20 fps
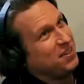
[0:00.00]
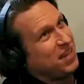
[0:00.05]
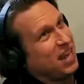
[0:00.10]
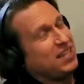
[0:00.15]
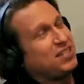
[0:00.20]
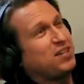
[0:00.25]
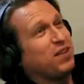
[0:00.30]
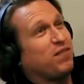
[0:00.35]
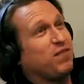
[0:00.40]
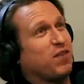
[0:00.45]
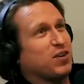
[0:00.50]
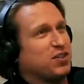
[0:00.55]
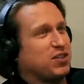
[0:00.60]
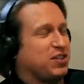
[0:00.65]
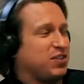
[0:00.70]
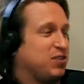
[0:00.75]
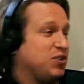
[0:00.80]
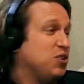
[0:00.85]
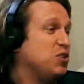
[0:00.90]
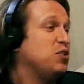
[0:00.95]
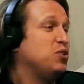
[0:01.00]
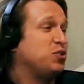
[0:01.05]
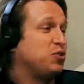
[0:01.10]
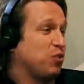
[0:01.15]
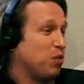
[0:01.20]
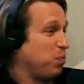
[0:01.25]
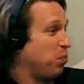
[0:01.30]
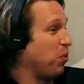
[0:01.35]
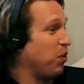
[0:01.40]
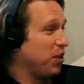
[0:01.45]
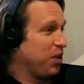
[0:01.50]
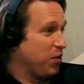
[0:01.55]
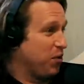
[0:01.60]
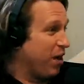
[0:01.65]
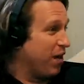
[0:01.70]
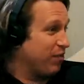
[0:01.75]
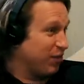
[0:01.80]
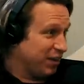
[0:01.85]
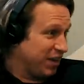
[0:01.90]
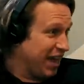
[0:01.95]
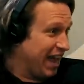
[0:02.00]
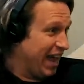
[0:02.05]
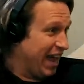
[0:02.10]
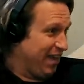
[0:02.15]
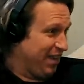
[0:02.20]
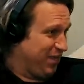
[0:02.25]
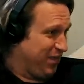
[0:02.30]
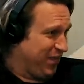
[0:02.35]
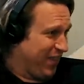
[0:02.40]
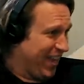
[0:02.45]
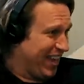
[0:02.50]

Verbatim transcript: That's the first news report you ever gave.